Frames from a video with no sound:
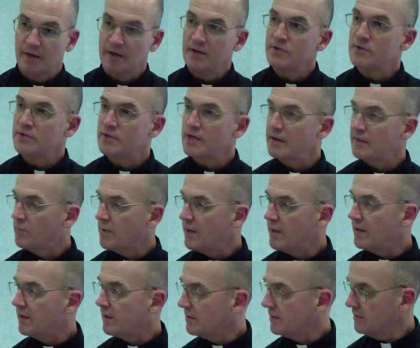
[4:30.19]
He said,
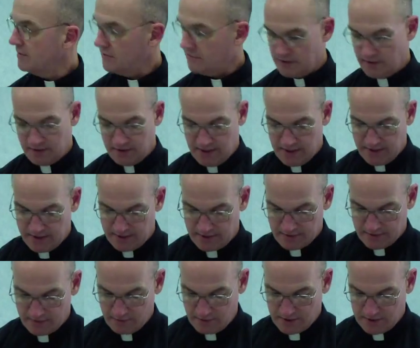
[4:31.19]
wow, he said that?
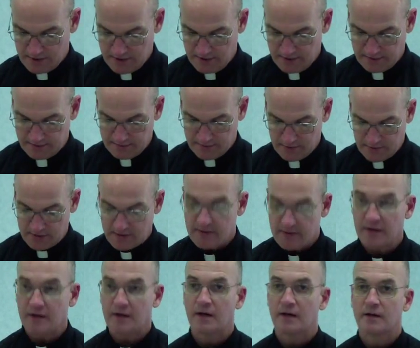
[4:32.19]
Okay, we'll get
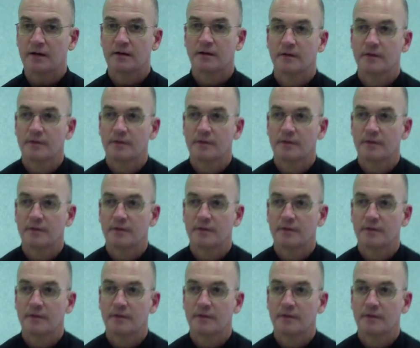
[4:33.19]
that.